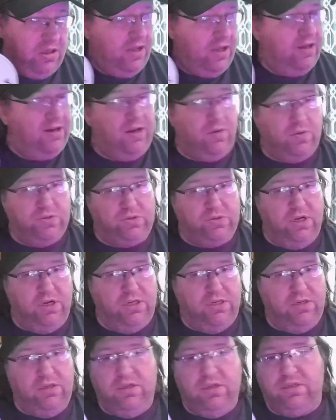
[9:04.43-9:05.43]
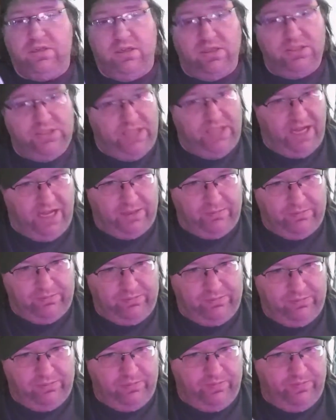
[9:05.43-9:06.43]
and I was right. It does not.
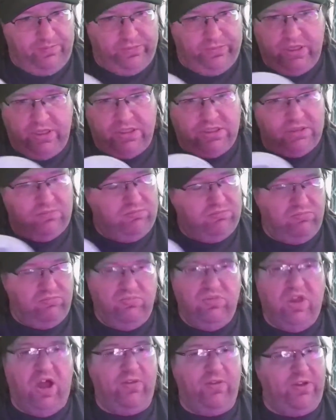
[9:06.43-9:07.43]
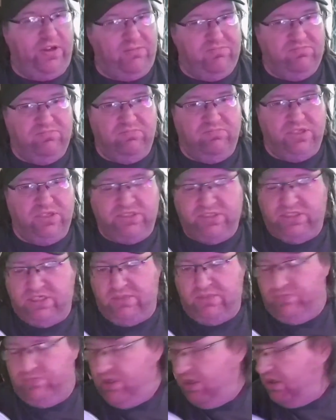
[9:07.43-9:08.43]
Nothing. This
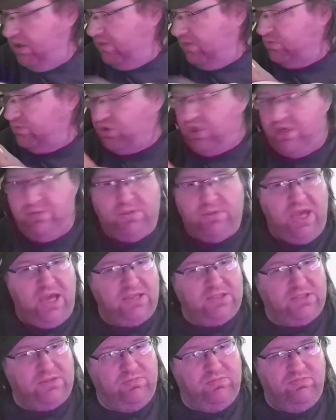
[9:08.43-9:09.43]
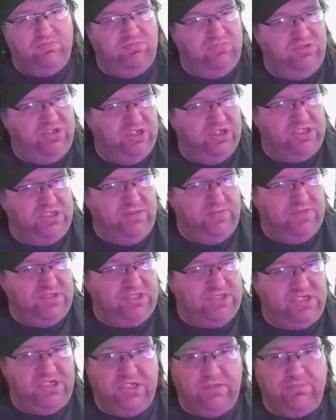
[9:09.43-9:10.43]
Dreamcast doesn't even
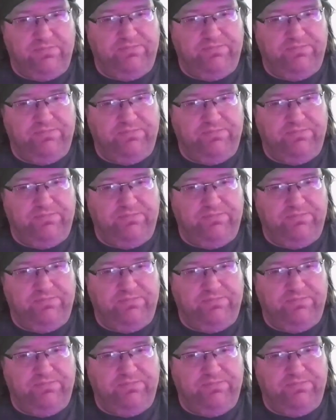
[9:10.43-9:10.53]
see it.